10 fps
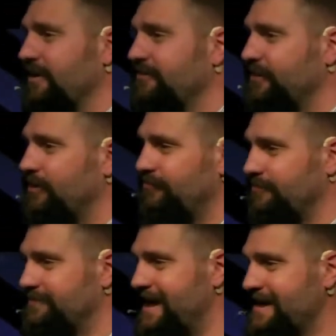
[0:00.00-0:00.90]
And so,
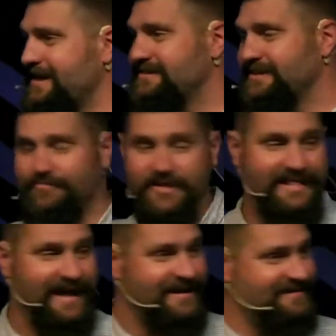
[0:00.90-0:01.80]
from taking something
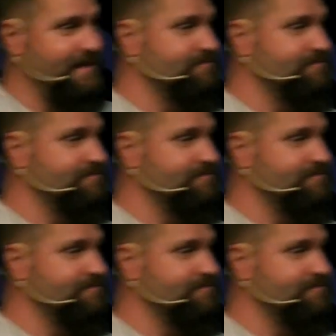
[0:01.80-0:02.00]
that is a